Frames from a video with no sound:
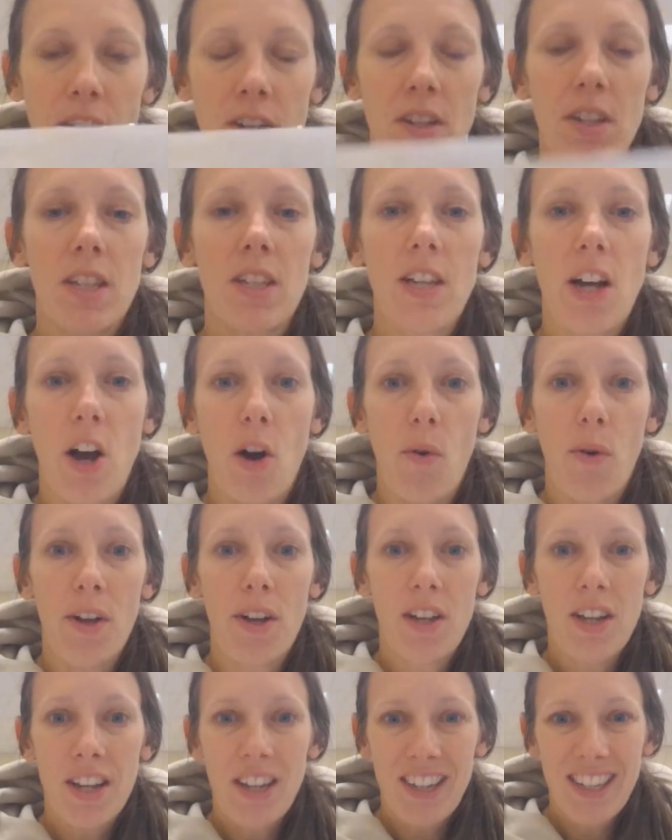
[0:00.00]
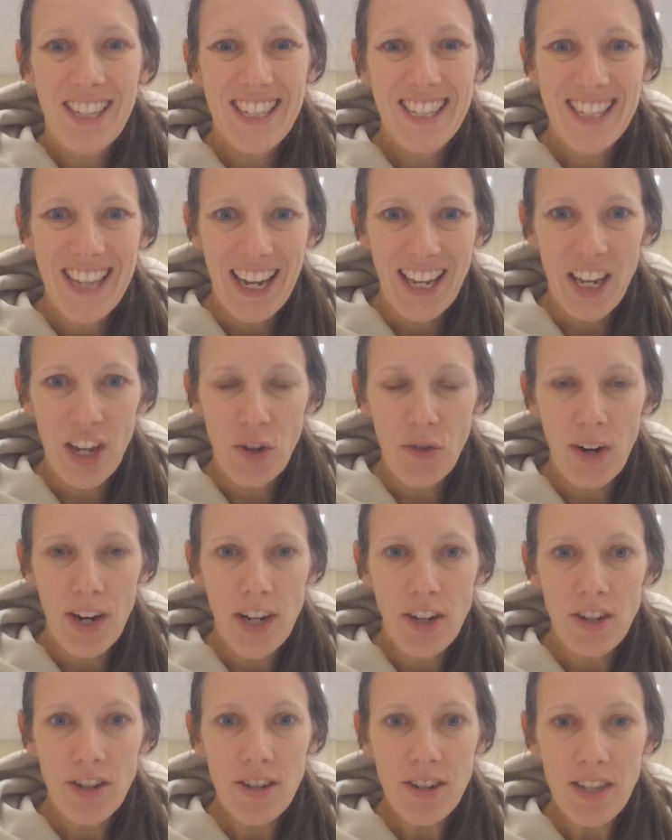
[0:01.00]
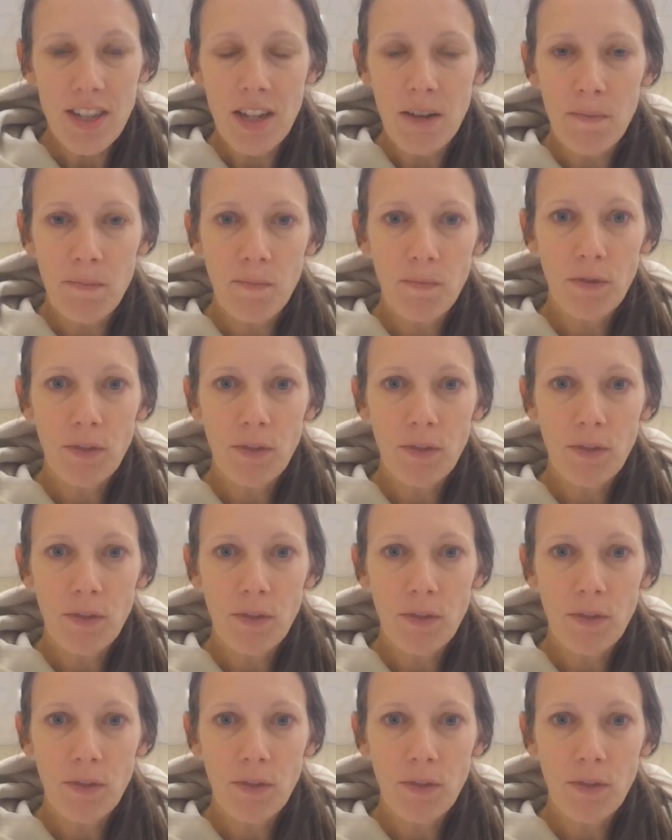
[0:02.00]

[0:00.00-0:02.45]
So, second graders,